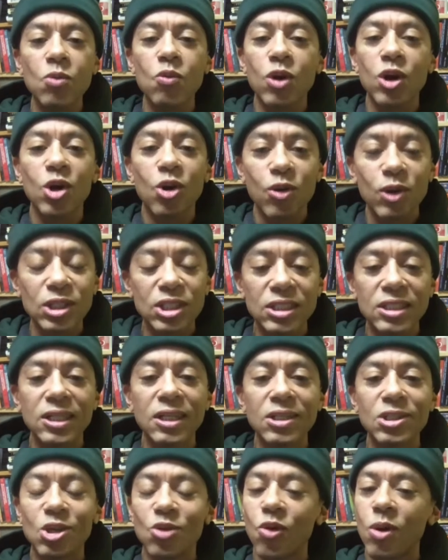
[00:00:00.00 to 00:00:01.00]
them were
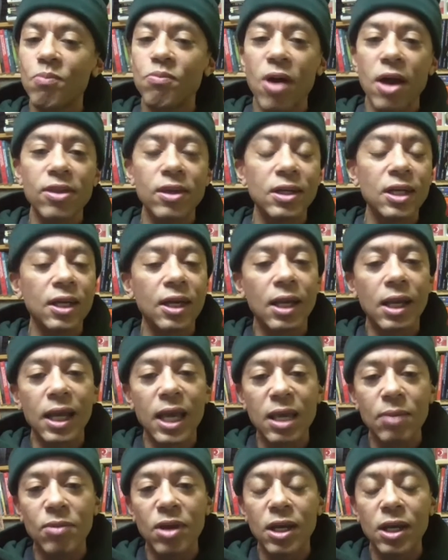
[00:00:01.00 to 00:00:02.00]
Christians who were brother didn't
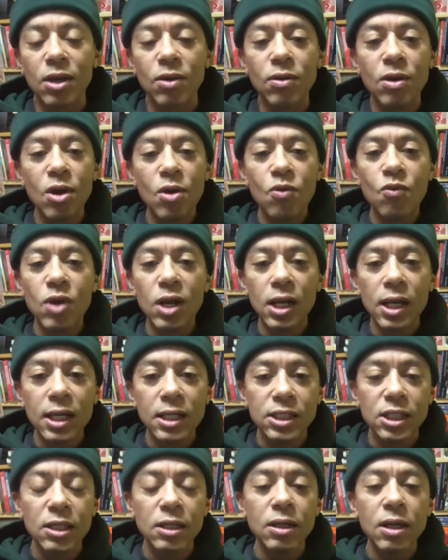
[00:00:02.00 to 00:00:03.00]
claim any
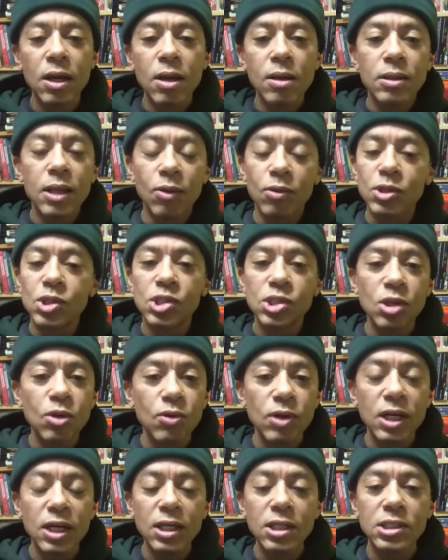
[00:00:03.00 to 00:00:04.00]
religion. There were
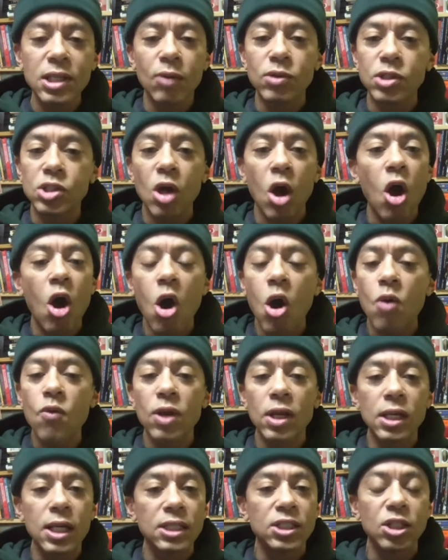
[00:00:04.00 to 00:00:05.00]
Sunnis. There was all
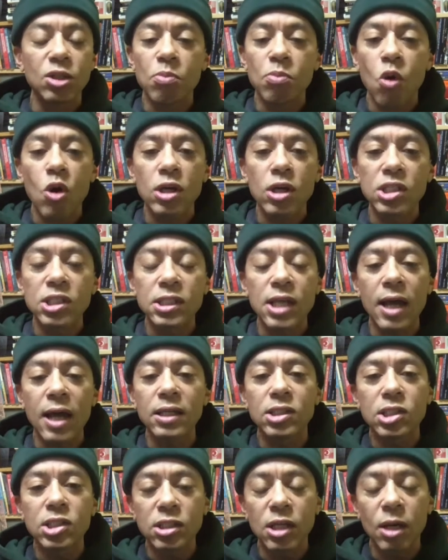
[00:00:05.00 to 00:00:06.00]
religion. Moore
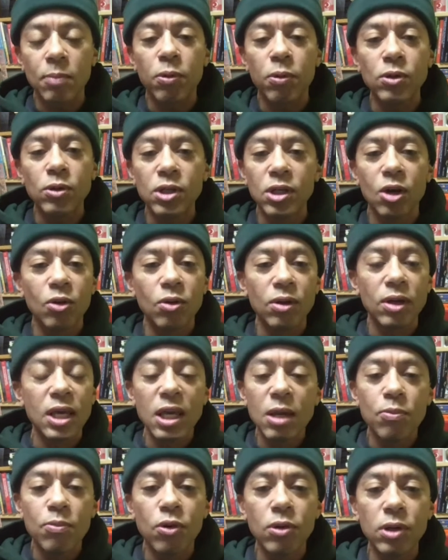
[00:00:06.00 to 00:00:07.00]
Science Temple, you know, the
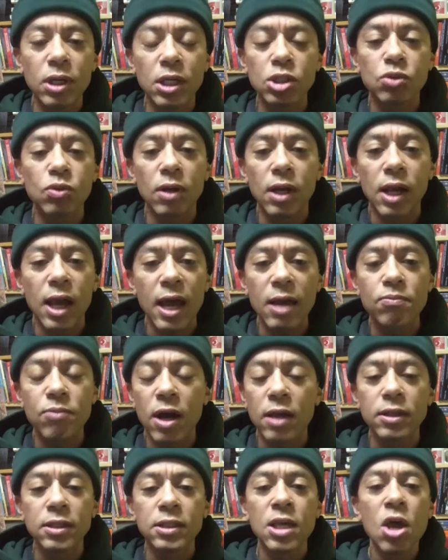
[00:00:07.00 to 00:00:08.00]
Hebrew Israelite
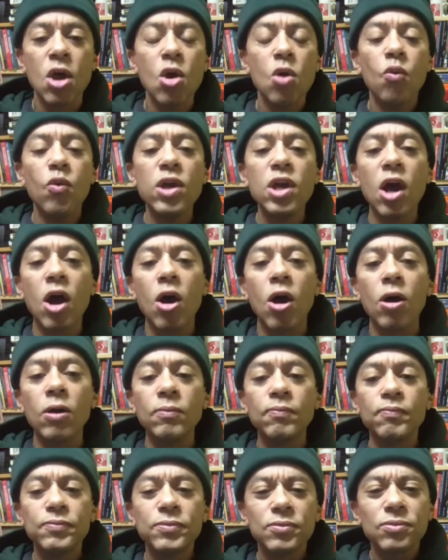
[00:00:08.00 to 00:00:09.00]
brothers. We
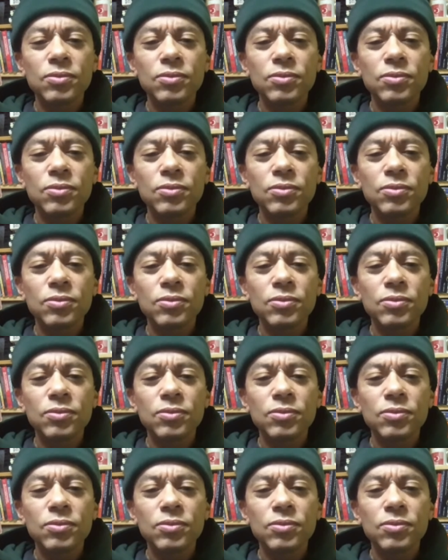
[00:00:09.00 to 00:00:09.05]
all